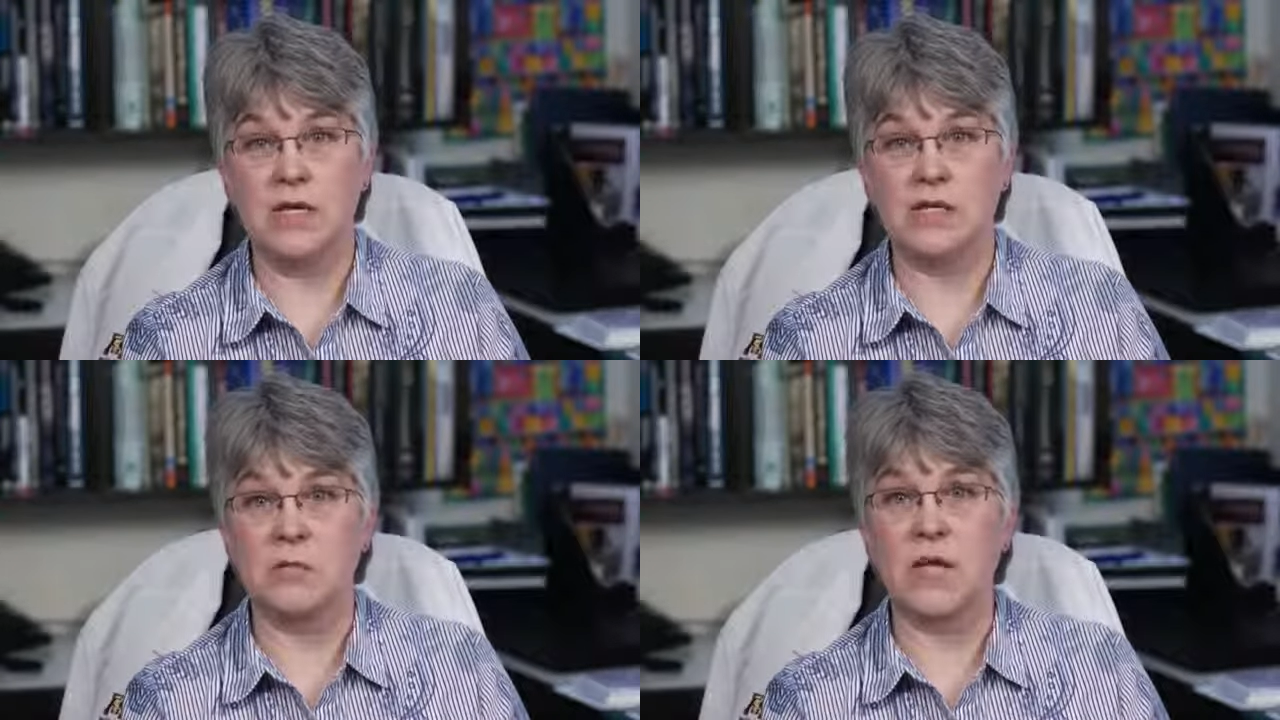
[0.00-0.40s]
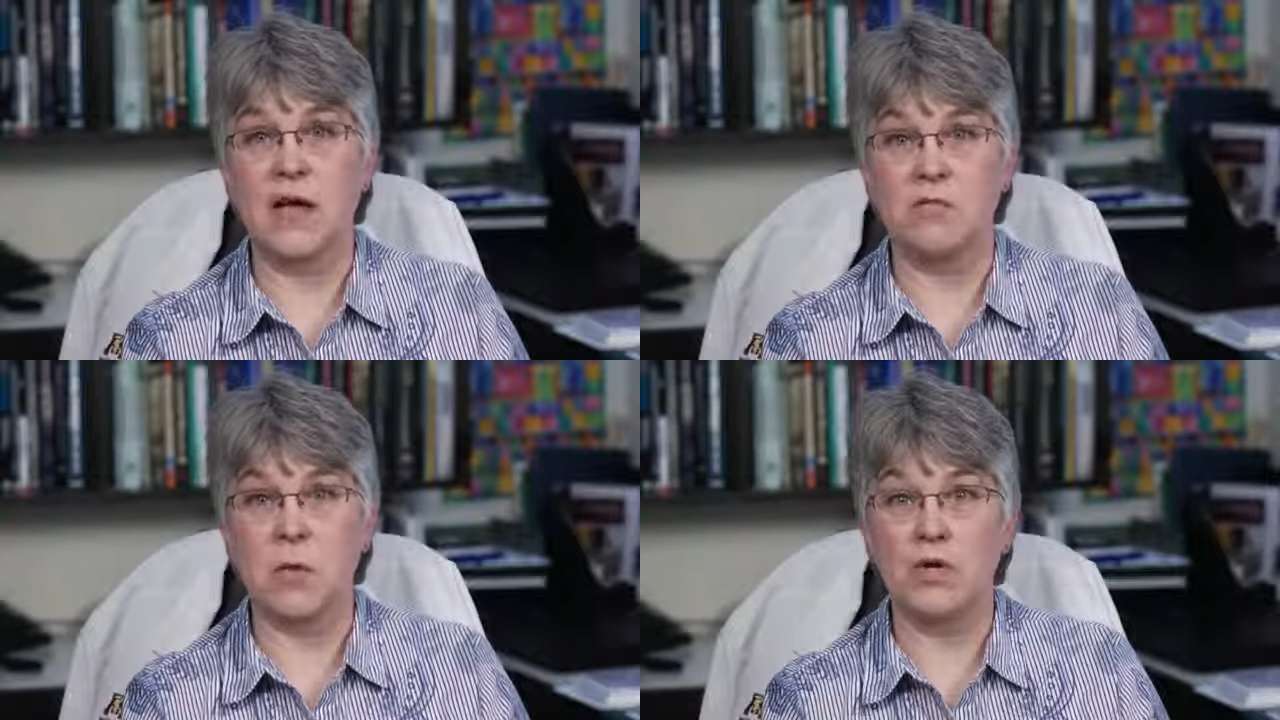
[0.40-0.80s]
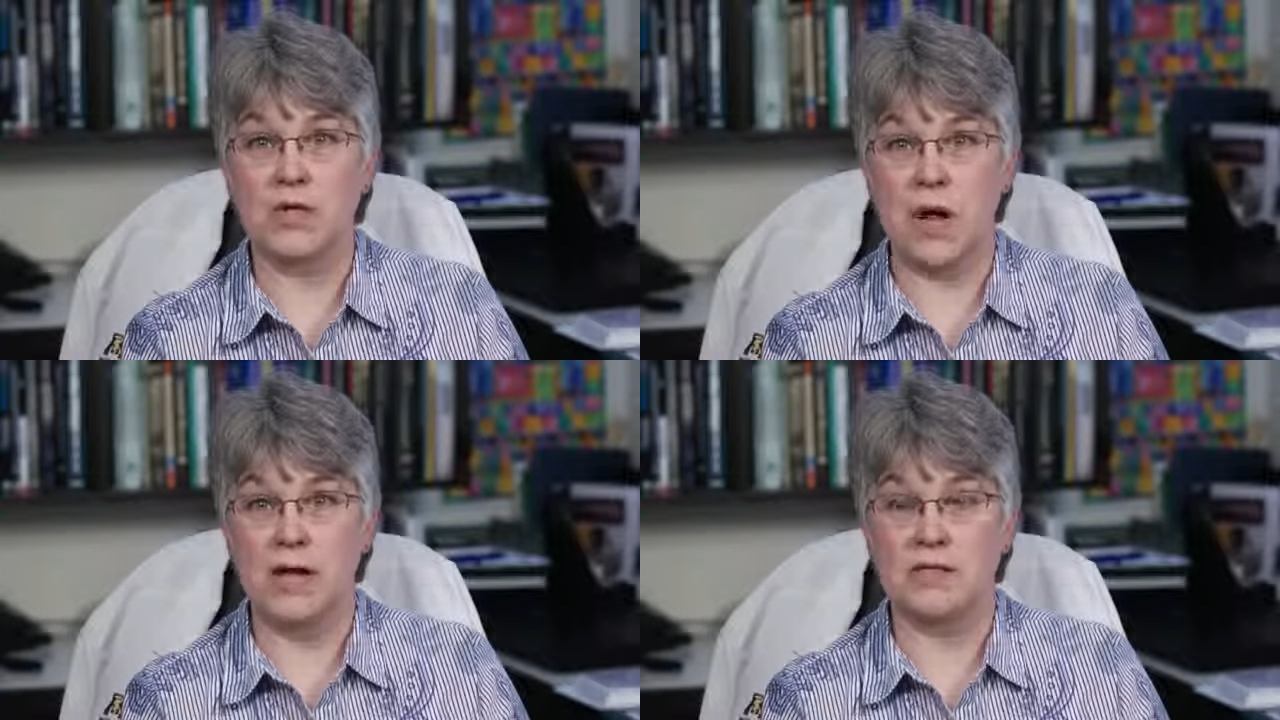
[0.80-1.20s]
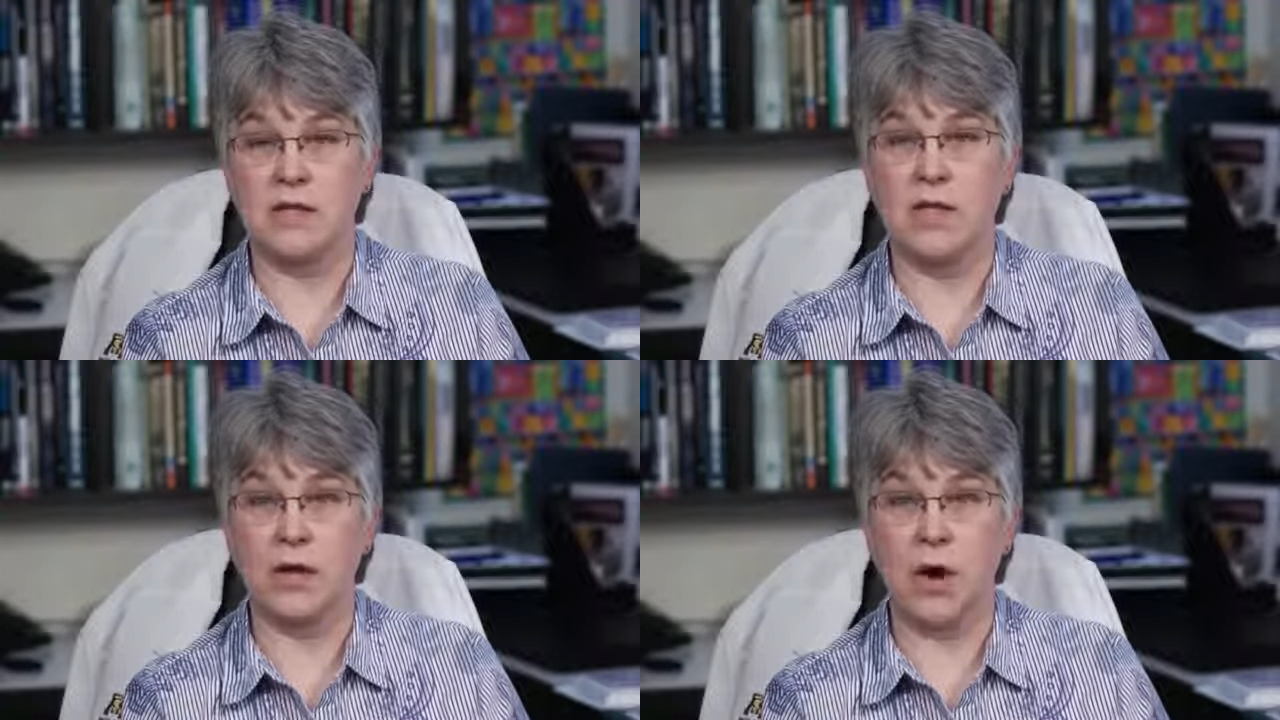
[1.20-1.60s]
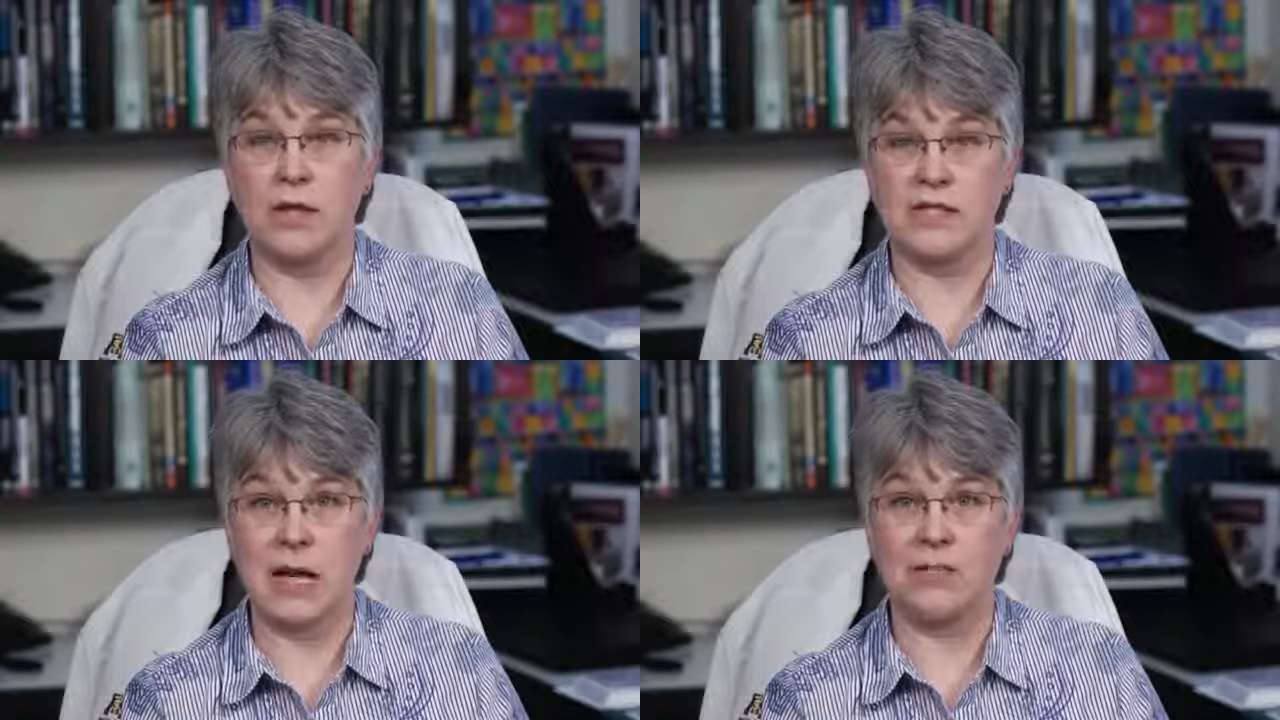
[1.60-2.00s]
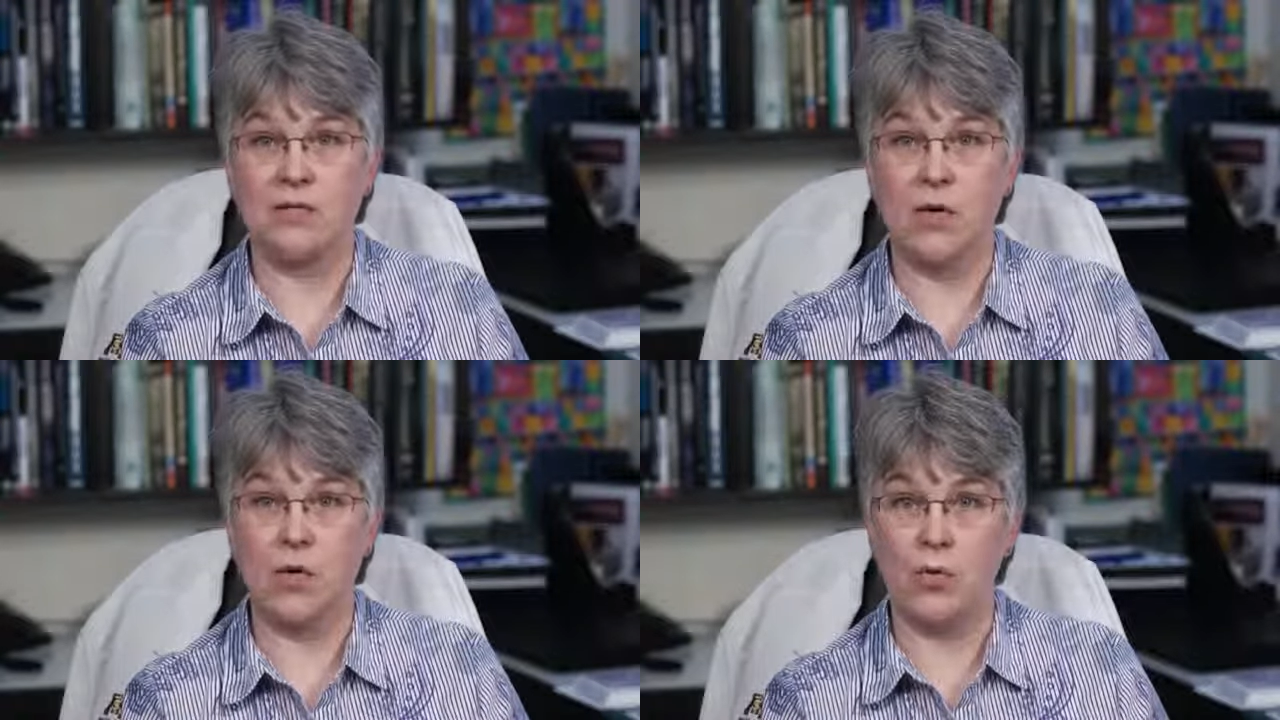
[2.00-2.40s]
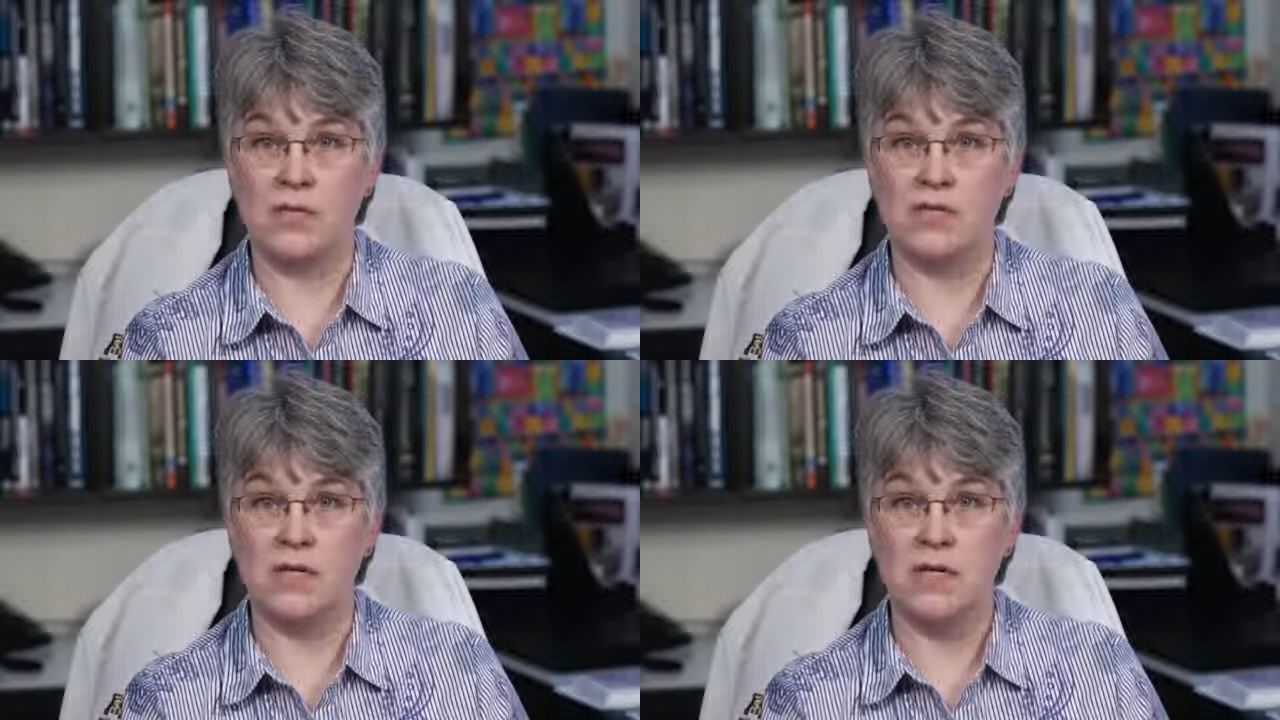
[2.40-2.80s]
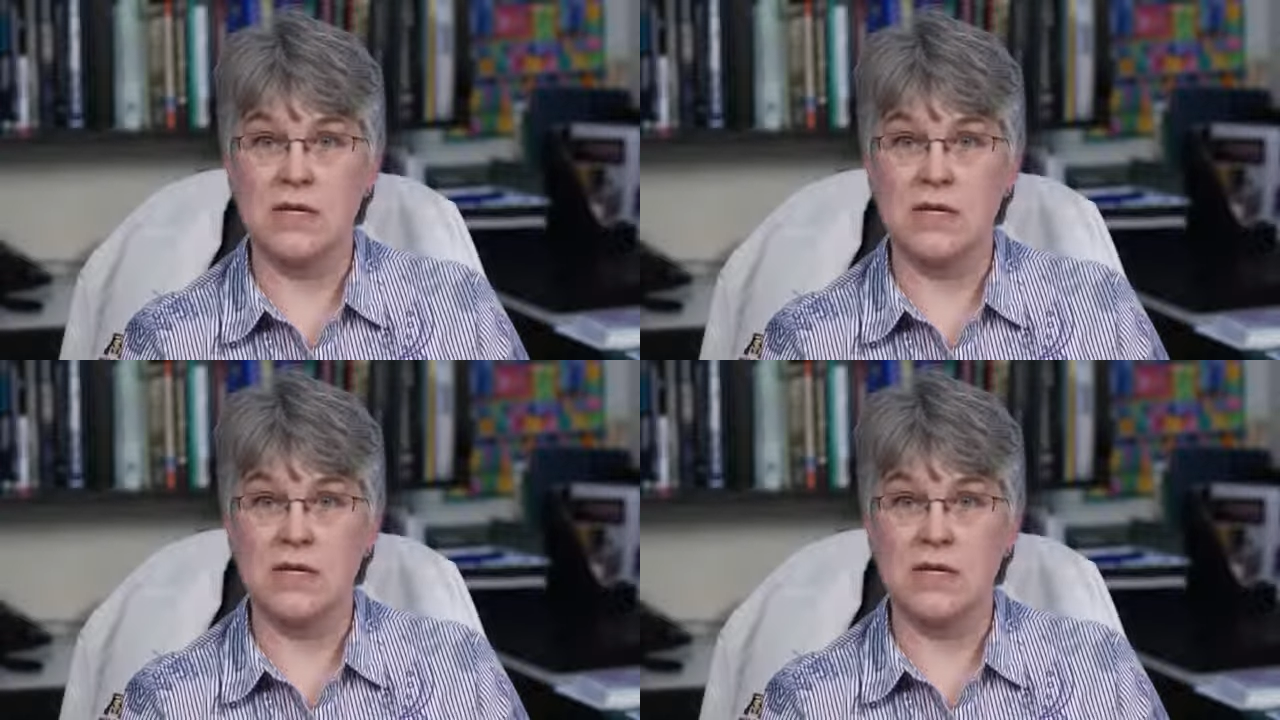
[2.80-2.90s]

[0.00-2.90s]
because we have more dogs than there are adoptive homes.